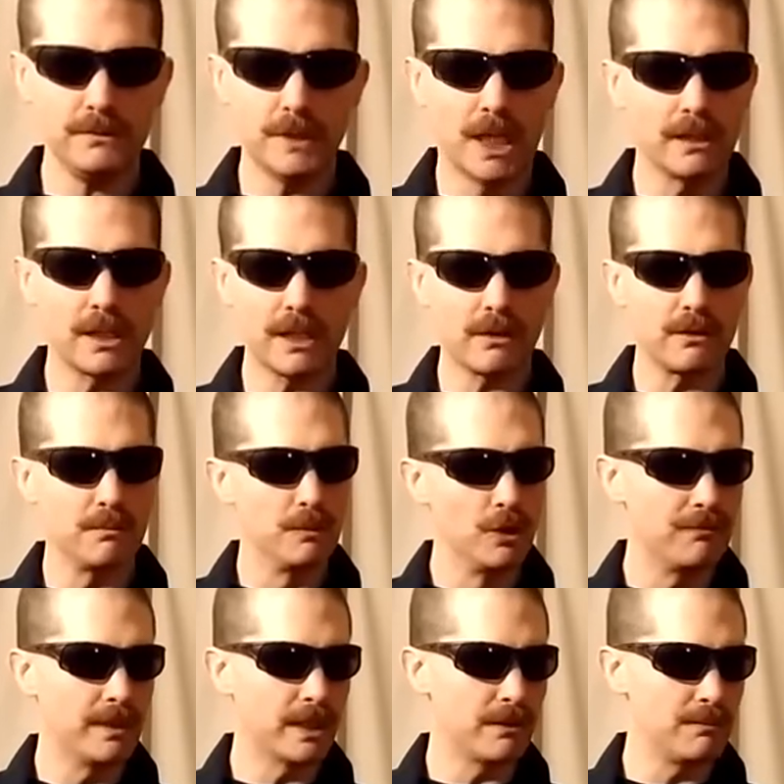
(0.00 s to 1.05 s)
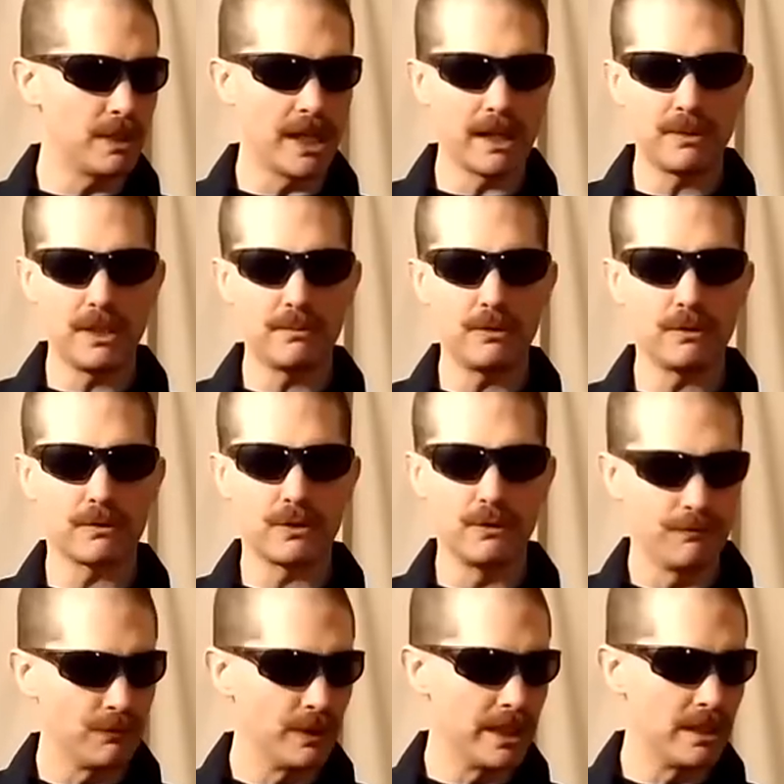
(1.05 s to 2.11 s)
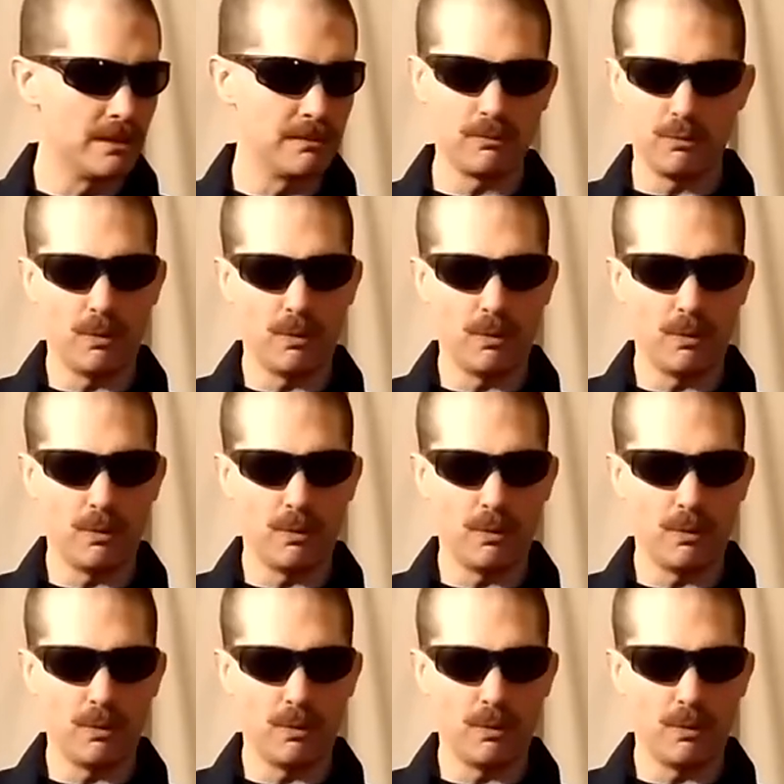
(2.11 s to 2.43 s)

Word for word: I like the movement of black people to freedom.